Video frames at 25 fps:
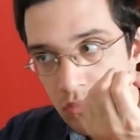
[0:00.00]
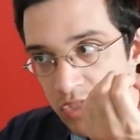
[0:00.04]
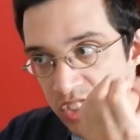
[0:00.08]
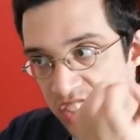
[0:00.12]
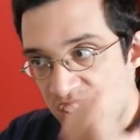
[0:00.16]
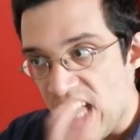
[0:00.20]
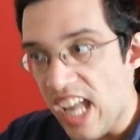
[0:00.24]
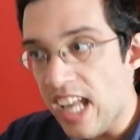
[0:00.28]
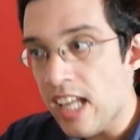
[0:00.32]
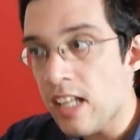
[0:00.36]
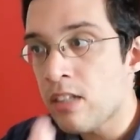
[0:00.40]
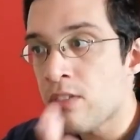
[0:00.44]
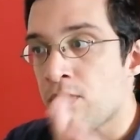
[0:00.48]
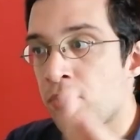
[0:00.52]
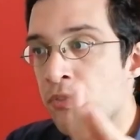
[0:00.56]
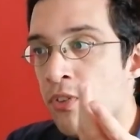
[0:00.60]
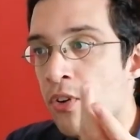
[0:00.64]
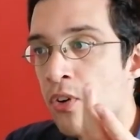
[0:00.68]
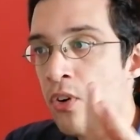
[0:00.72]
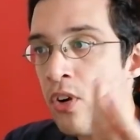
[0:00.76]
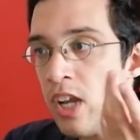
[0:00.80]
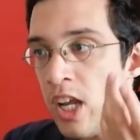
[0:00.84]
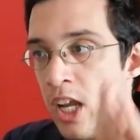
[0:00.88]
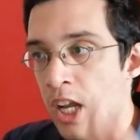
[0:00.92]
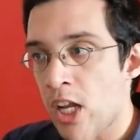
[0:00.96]
date
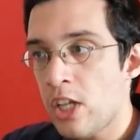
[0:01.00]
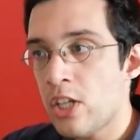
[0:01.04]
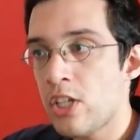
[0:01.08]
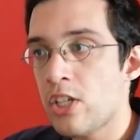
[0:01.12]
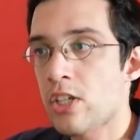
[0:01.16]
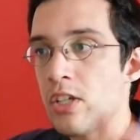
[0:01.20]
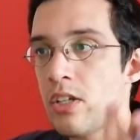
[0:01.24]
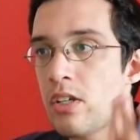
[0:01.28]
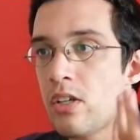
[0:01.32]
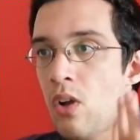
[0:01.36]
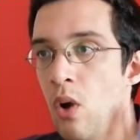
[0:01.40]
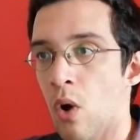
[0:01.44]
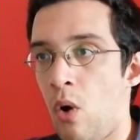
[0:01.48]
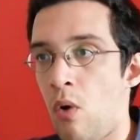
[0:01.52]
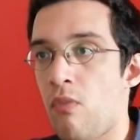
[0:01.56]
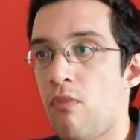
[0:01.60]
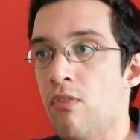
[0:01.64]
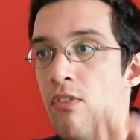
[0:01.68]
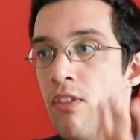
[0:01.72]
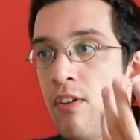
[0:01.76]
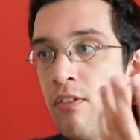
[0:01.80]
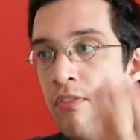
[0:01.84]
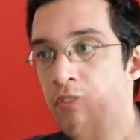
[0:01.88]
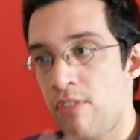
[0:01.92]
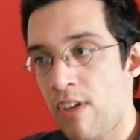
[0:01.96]
for each of
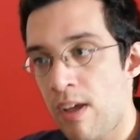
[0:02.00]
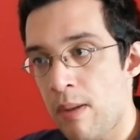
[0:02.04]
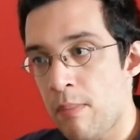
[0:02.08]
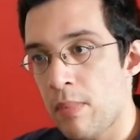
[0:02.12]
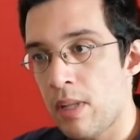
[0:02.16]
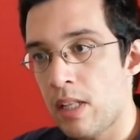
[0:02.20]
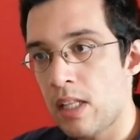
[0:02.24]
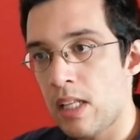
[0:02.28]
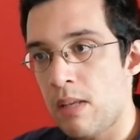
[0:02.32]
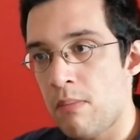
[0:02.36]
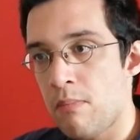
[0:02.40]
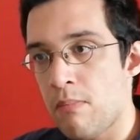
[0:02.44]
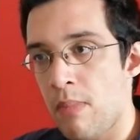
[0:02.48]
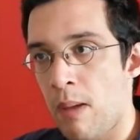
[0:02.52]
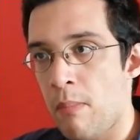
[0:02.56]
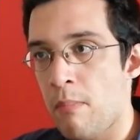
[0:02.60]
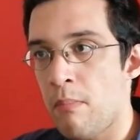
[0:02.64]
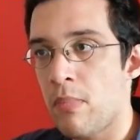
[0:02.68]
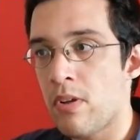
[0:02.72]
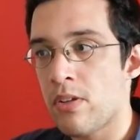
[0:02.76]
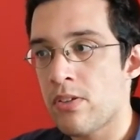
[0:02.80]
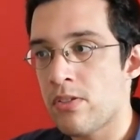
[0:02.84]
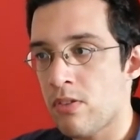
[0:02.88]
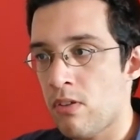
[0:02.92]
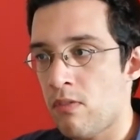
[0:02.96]
the family
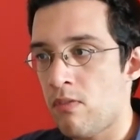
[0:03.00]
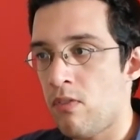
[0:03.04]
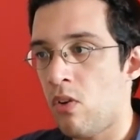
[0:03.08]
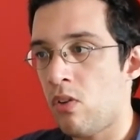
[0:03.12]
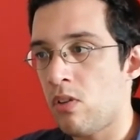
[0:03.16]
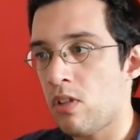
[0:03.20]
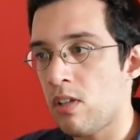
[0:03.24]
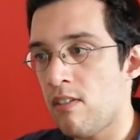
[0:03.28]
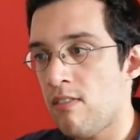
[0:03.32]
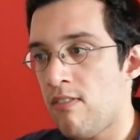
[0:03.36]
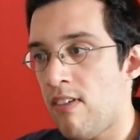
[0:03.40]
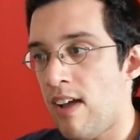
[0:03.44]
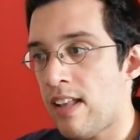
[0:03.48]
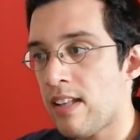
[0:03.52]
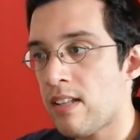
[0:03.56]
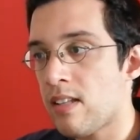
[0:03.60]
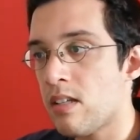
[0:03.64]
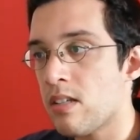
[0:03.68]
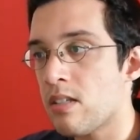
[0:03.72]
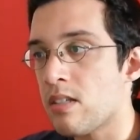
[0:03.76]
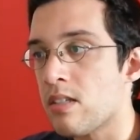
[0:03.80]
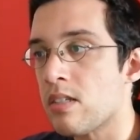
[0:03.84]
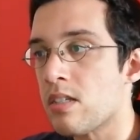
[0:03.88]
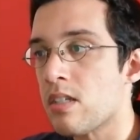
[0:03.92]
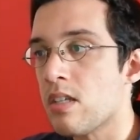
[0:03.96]
members of
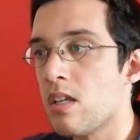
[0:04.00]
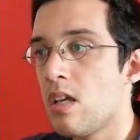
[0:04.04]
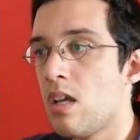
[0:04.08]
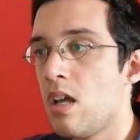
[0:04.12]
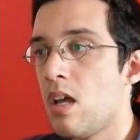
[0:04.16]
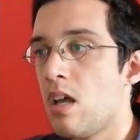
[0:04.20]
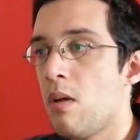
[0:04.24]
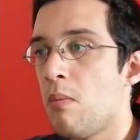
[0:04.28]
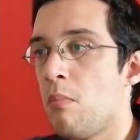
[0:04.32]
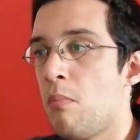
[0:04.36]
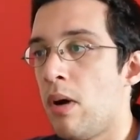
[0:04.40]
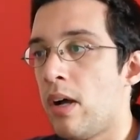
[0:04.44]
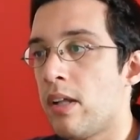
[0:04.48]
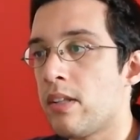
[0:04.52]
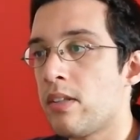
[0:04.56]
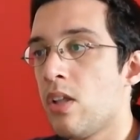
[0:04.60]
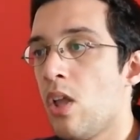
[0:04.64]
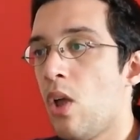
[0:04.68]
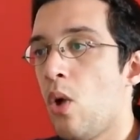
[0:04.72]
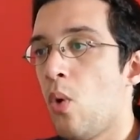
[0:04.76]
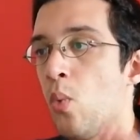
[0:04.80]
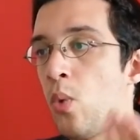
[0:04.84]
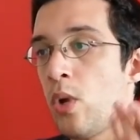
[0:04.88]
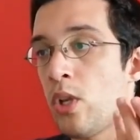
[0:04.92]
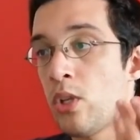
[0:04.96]
Ollivanders, but
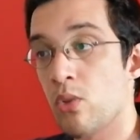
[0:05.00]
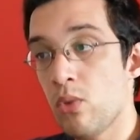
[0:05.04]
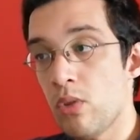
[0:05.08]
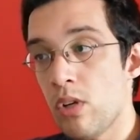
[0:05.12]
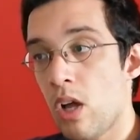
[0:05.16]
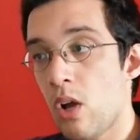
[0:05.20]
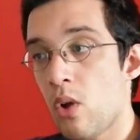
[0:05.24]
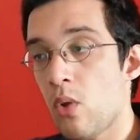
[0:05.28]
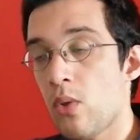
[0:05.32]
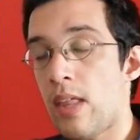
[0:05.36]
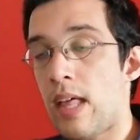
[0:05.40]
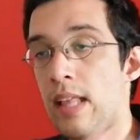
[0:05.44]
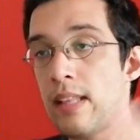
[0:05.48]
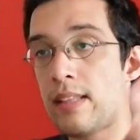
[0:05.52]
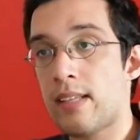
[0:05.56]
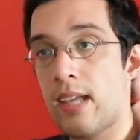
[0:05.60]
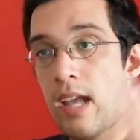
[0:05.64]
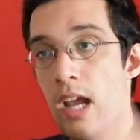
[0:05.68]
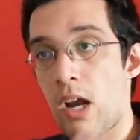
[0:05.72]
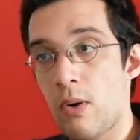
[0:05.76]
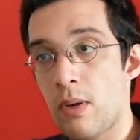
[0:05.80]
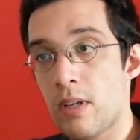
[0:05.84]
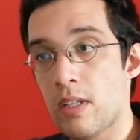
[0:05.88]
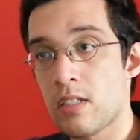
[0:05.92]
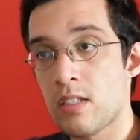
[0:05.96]
we do know that
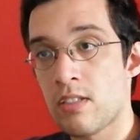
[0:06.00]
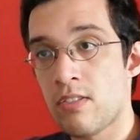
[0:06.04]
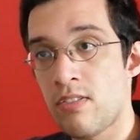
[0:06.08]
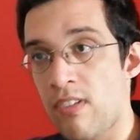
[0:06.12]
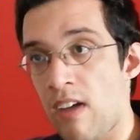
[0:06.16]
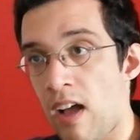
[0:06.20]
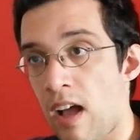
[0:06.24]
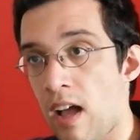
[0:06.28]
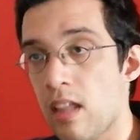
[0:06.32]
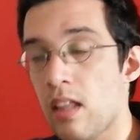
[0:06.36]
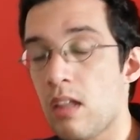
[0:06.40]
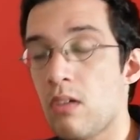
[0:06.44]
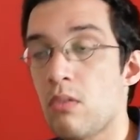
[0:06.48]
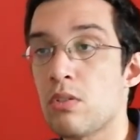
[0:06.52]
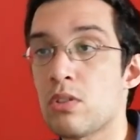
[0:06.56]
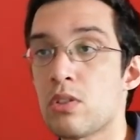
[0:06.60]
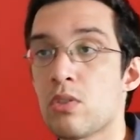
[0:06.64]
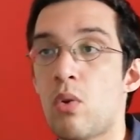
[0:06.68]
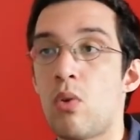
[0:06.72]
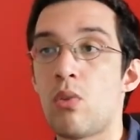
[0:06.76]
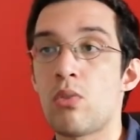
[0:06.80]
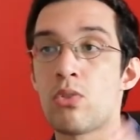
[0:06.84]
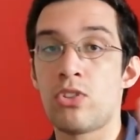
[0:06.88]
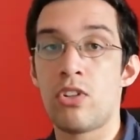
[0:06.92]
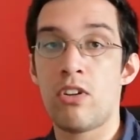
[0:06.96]
Garrick's father was
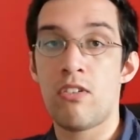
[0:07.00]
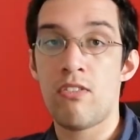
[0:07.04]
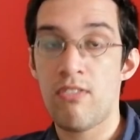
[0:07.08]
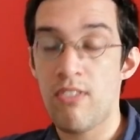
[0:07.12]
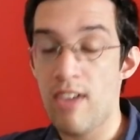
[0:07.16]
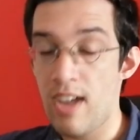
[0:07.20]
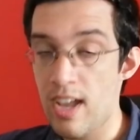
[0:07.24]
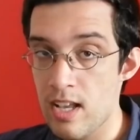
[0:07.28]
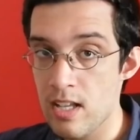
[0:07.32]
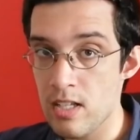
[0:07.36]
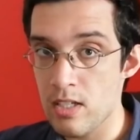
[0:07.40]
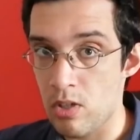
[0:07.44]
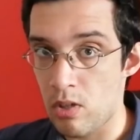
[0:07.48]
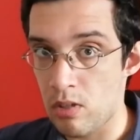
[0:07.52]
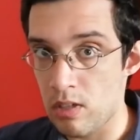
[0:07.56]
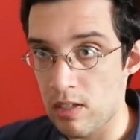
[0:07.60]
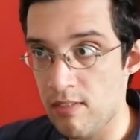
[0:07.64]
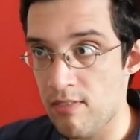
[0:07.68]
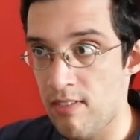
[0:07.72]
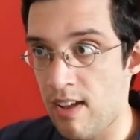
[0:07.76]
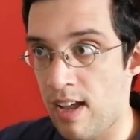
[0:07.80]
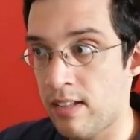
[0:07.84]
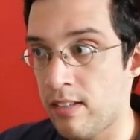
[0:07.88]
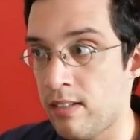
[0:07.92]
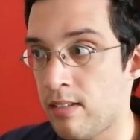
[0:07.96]
called Gervase
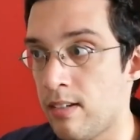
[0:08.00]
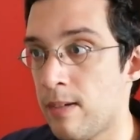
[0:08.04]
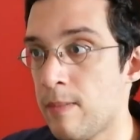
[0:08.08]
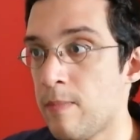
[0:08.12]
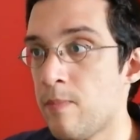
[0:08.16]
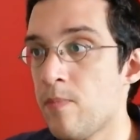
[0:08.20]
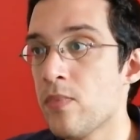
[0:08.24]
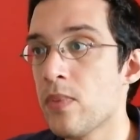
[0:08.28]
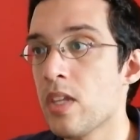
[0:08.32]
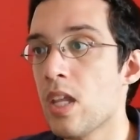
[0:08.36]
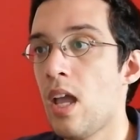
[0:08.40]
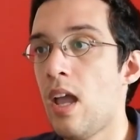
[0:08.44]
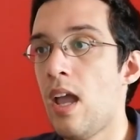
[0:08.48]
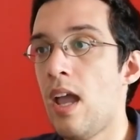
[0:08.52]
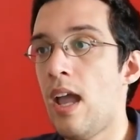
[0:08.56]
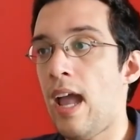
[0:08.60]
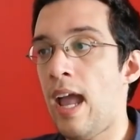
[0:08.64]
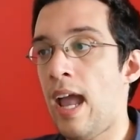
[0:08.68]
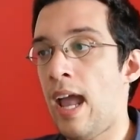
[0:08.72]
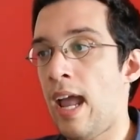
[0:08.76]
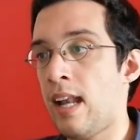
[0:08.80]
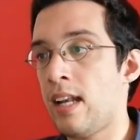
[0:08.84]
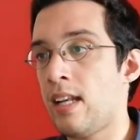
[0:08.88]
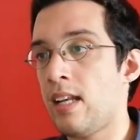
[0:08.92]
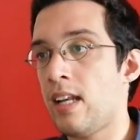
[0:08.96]
Ollivander,
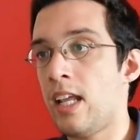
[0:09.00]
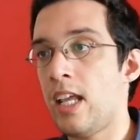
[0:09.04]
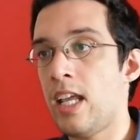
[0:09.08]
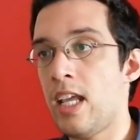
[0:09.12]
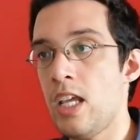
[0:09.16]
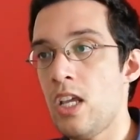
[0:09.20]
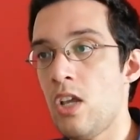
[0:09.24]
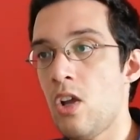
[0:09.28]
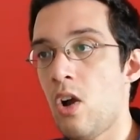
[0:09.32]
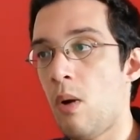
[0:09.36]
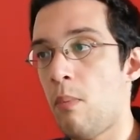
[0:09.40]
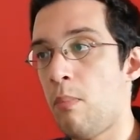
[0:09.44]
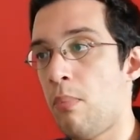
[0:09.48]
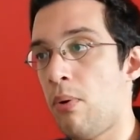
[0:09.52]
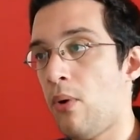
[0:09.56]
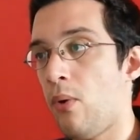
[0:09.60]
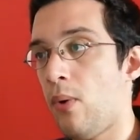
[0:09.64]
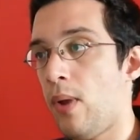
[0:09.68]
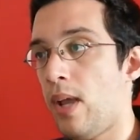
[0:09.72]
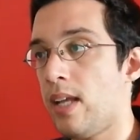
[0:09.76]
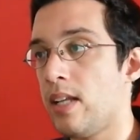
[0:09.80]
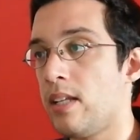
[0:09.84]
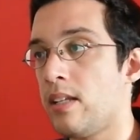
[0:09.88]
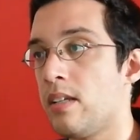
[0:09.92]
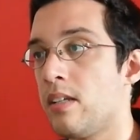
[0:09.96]
and he
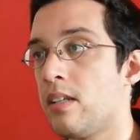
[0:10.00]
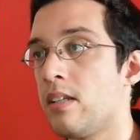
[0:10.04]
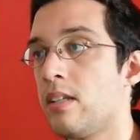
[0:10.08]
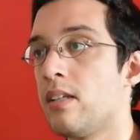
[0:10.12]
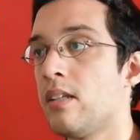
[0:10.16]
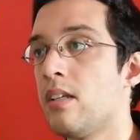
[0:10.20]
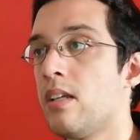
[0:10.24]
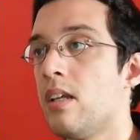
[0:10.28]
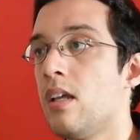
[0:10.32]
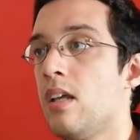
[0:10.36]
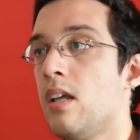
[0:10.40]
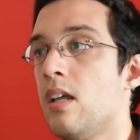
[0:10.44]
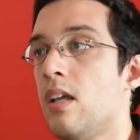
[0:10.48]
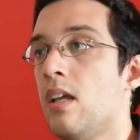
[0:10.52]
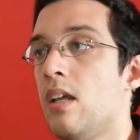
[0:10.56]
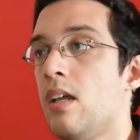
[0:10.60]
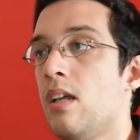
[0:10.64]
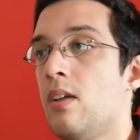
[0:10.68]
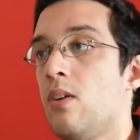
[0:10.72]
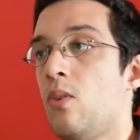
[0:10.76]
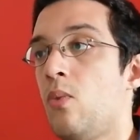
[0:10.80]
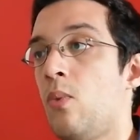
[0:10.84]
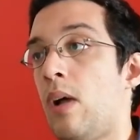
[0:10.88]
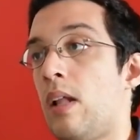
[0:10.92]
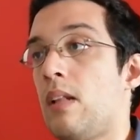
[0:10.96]
operated,
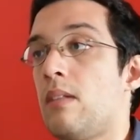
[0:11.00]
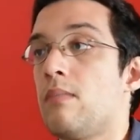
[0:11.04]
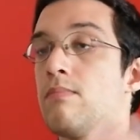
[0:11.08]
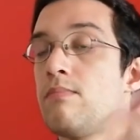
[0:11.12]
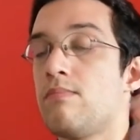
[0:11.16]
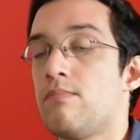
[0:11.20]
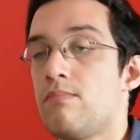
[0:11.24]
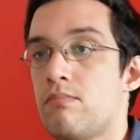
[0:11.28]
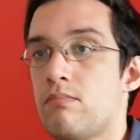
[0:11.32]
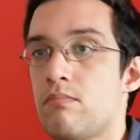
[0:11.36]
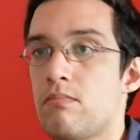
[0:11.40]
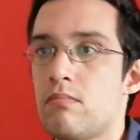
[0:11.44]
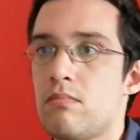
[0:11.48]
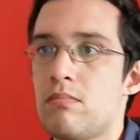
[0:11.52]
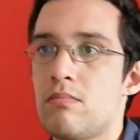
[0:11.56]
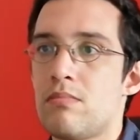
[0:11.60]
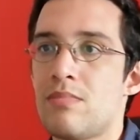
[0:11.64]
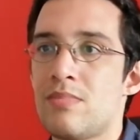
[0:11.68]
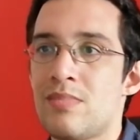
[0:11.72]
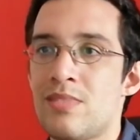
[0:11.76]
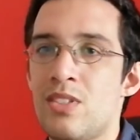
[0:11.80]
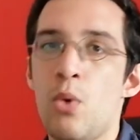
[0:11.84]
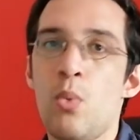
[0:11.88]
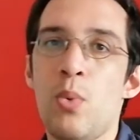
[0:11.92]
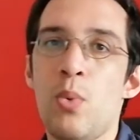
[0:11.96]
well, the